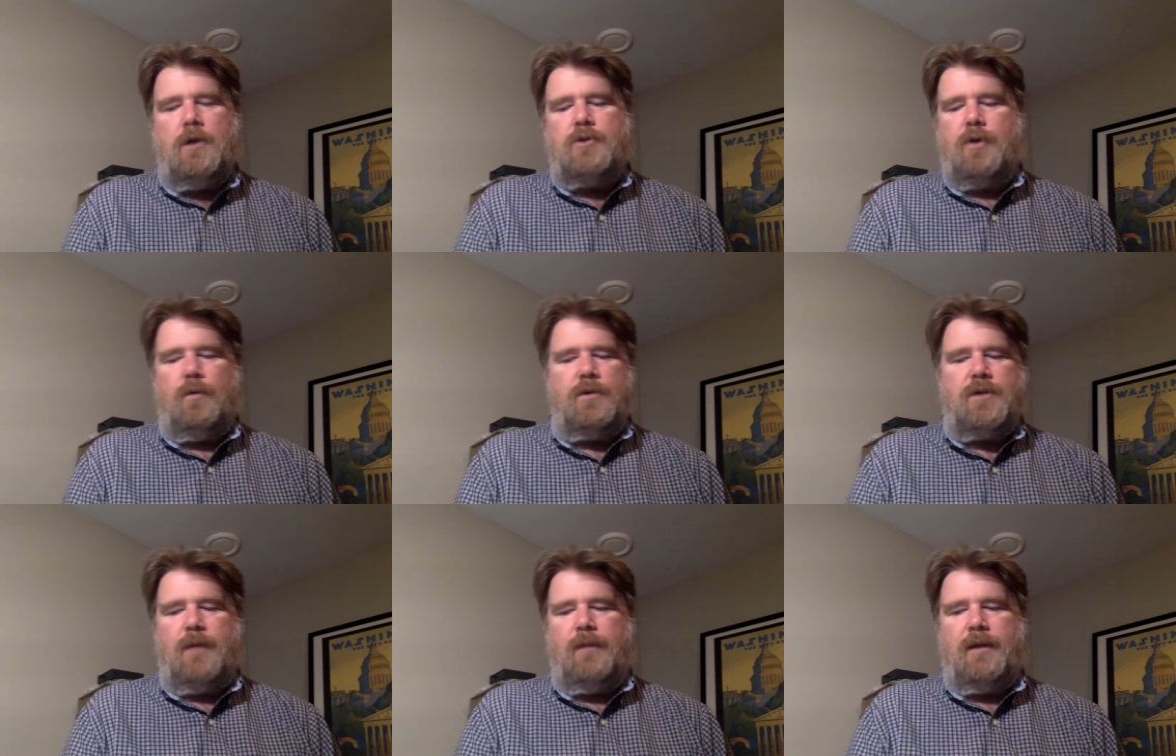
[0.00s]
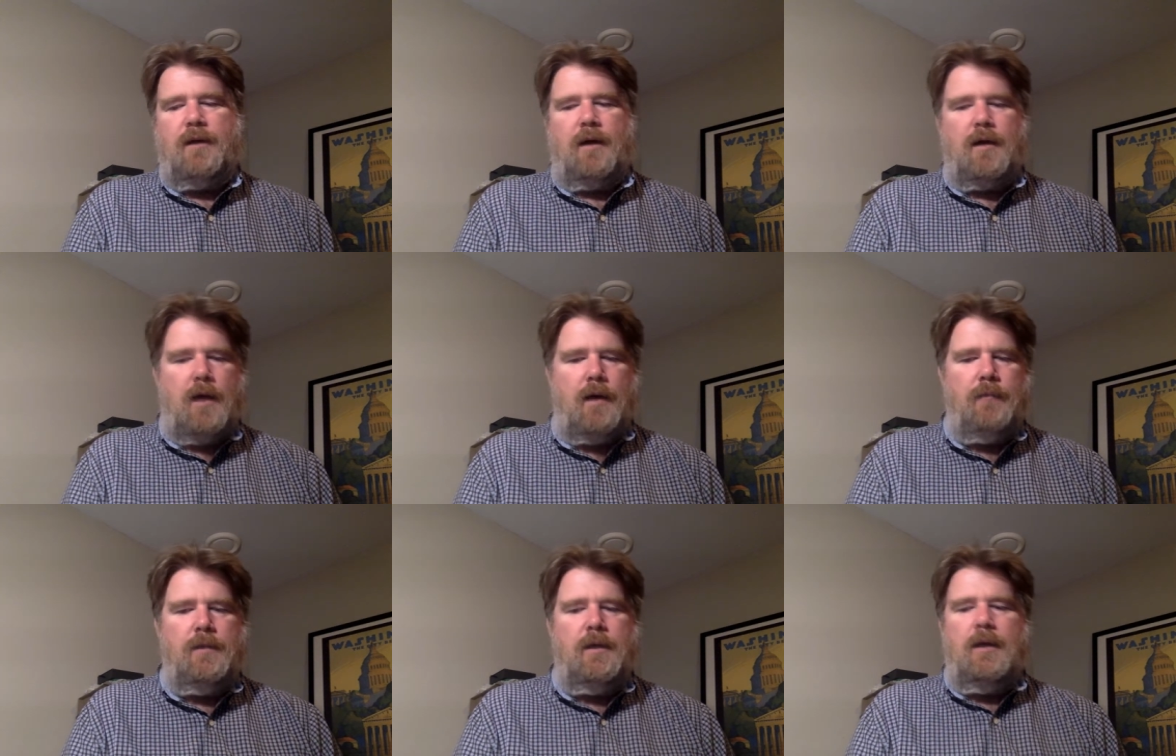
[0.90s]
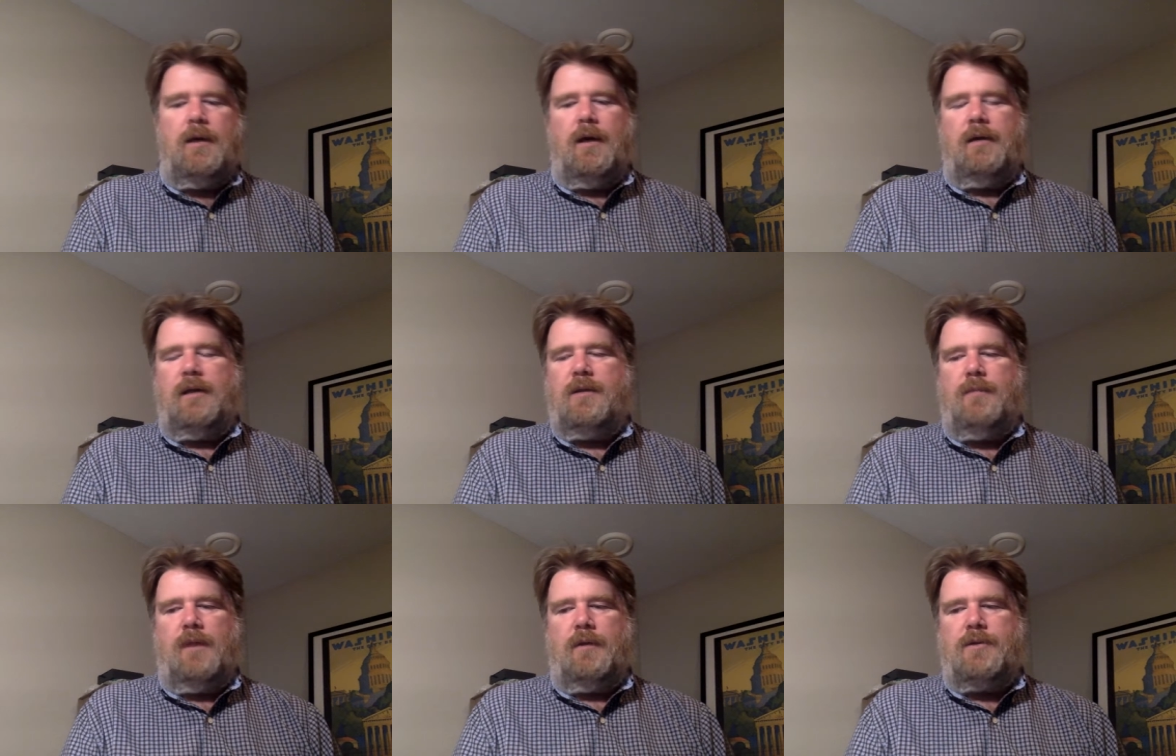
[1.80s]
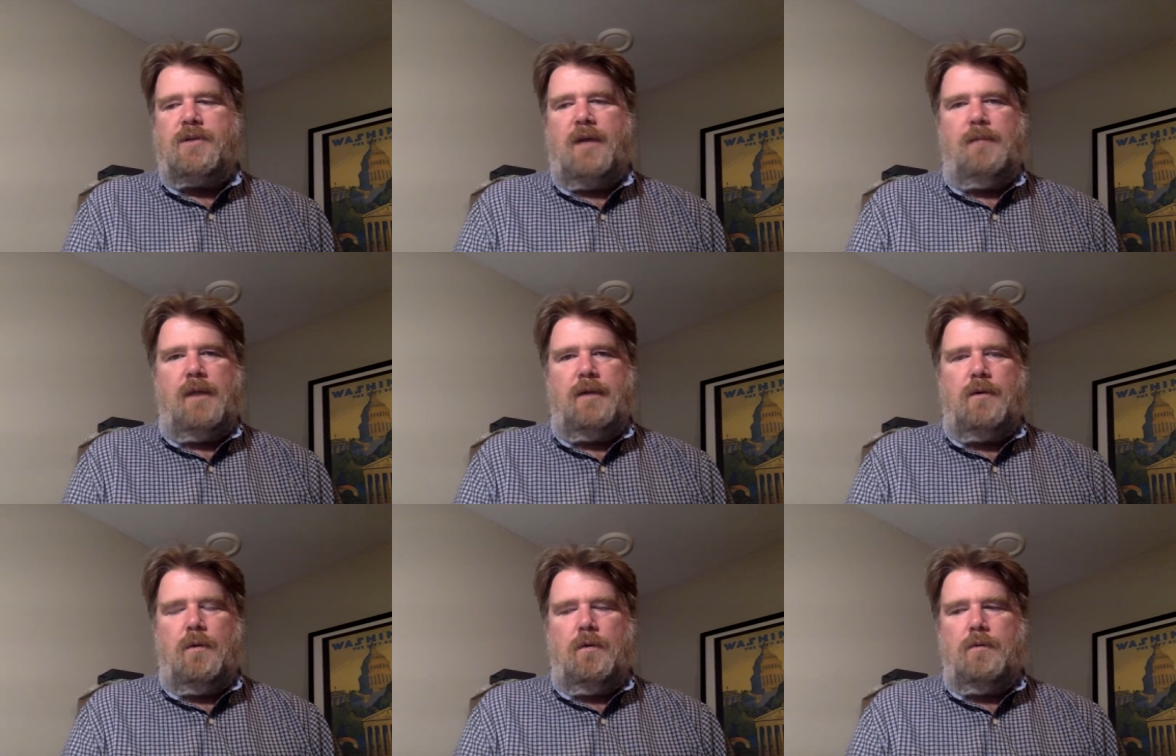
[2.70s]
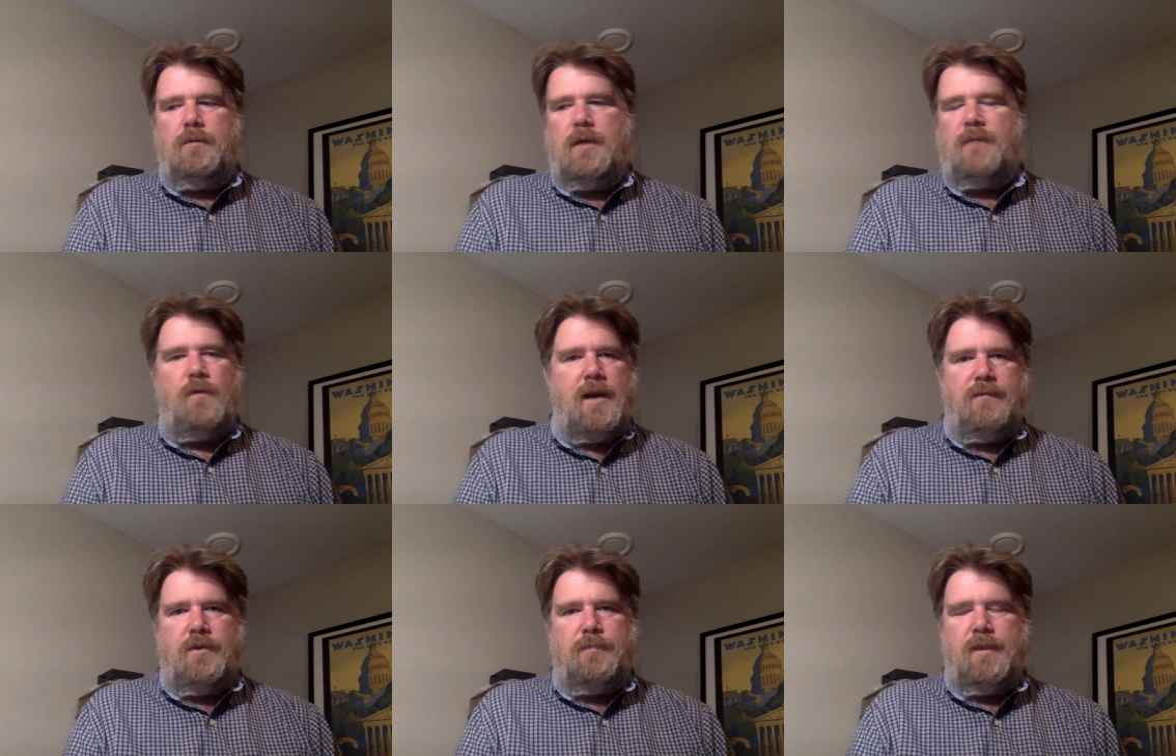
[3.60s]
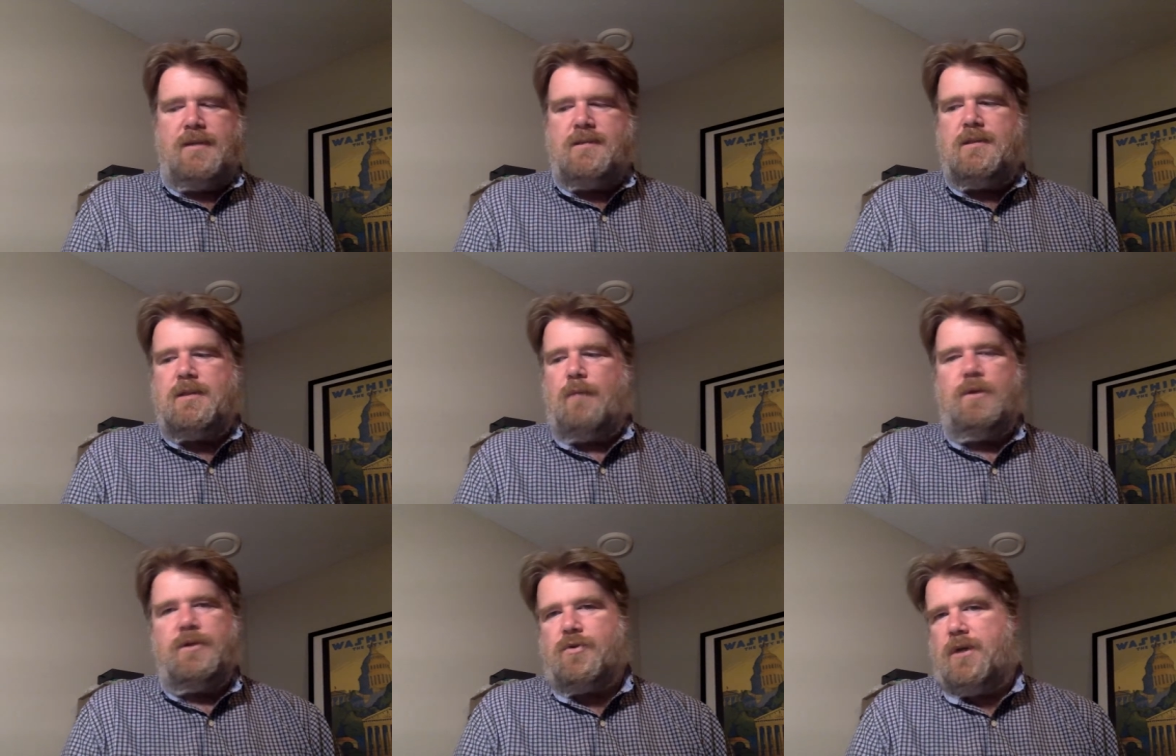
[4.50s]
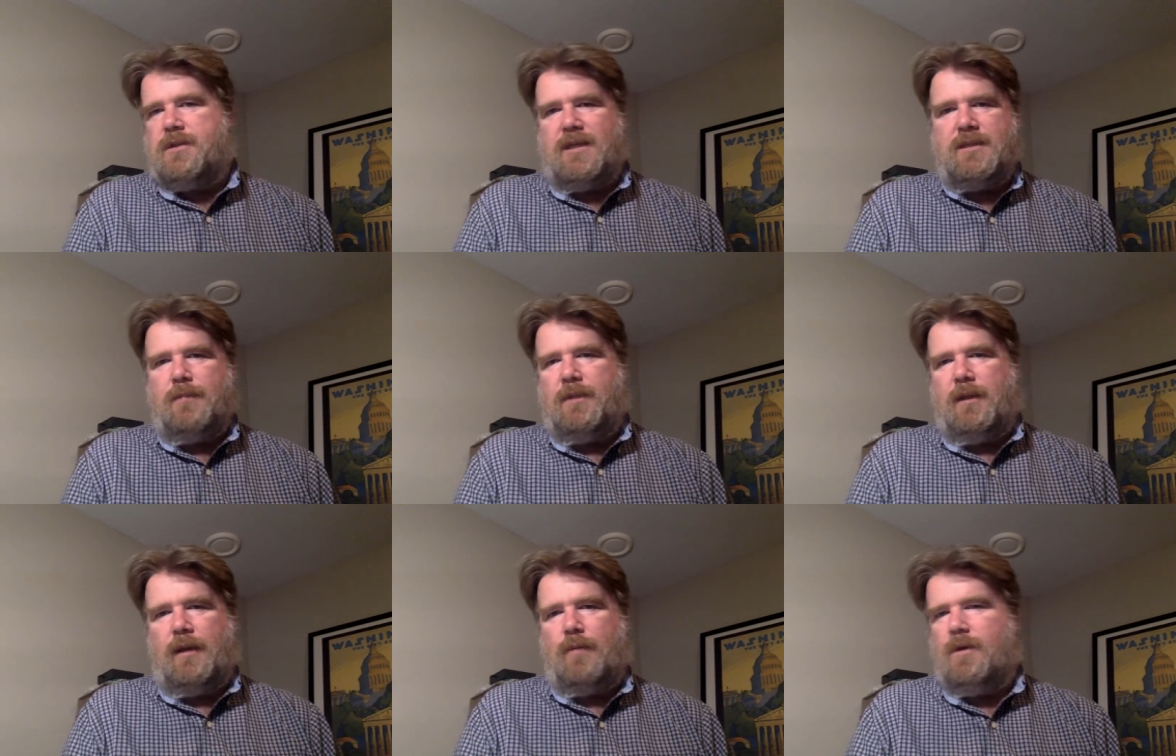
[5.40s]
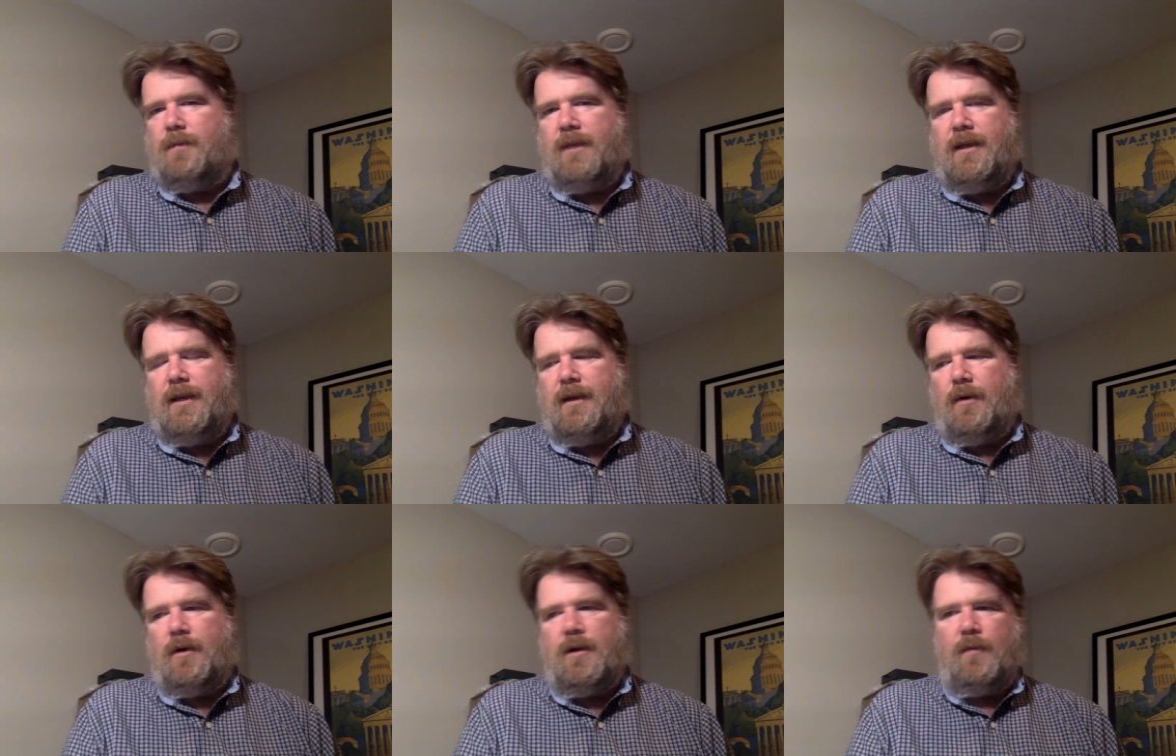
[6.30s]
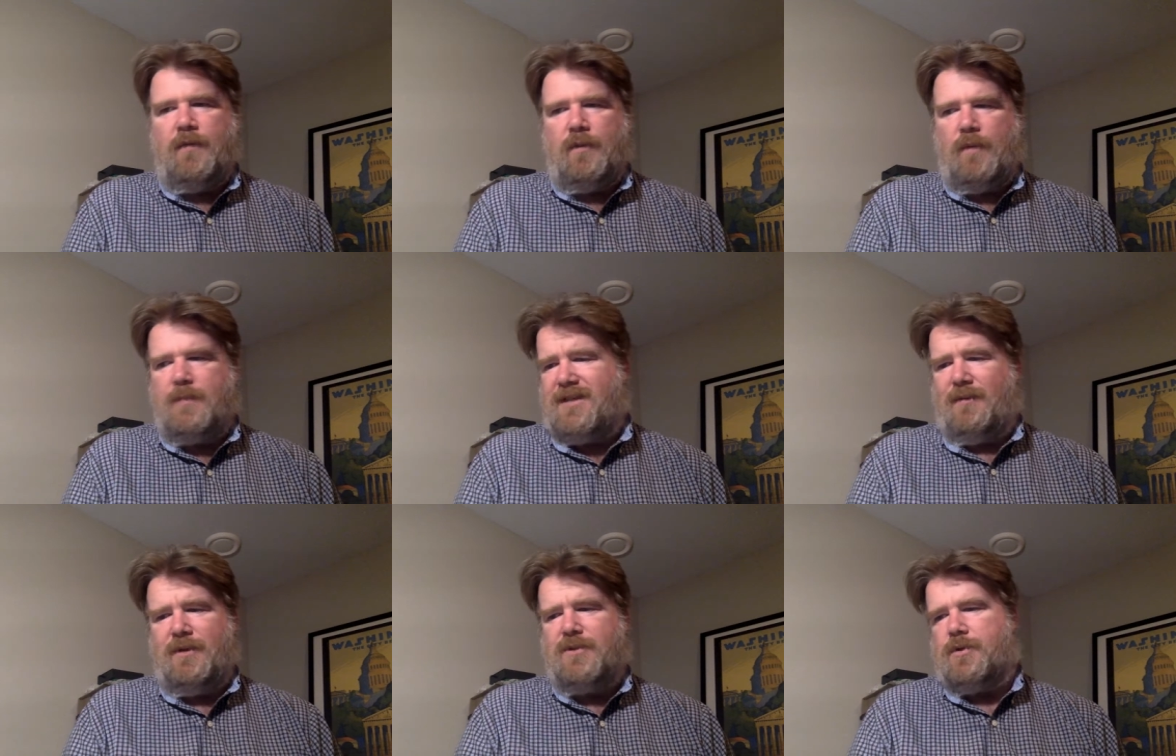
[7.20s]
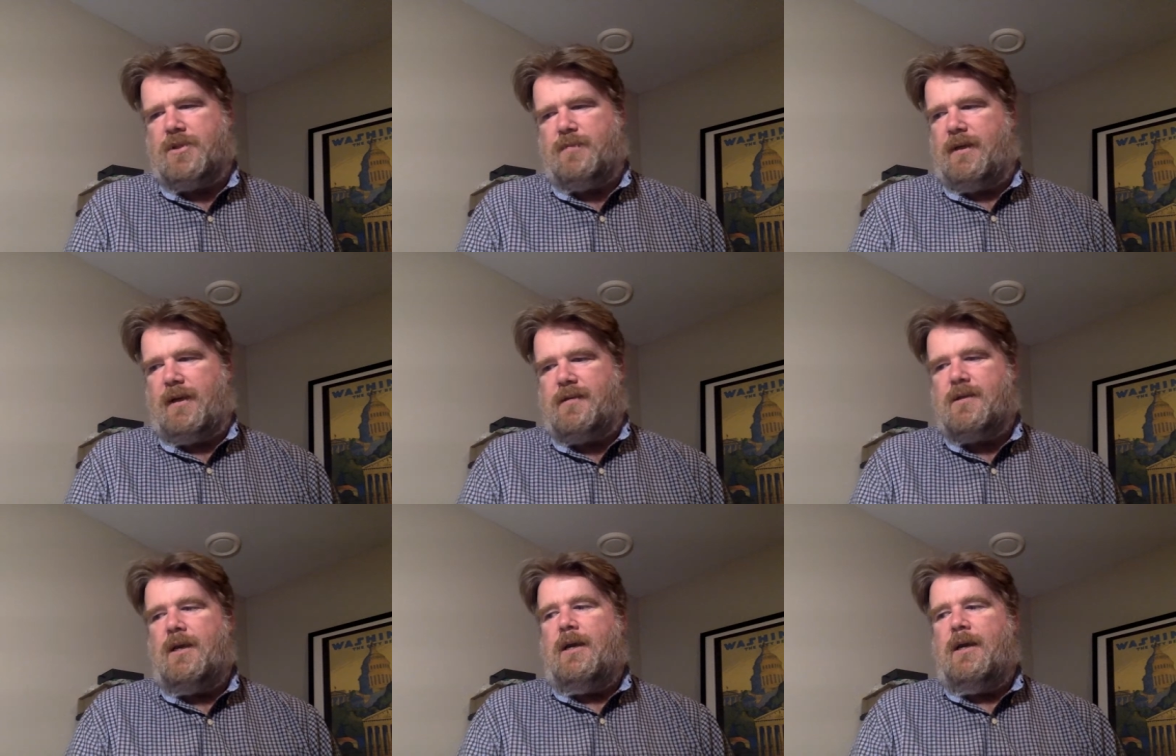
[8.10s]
StarWarsTimeline.com, Nathan Butler's Timeline Gold, and a variety of other places. I wouldn't trust, say, something like Wikipedia or a number of other website resources because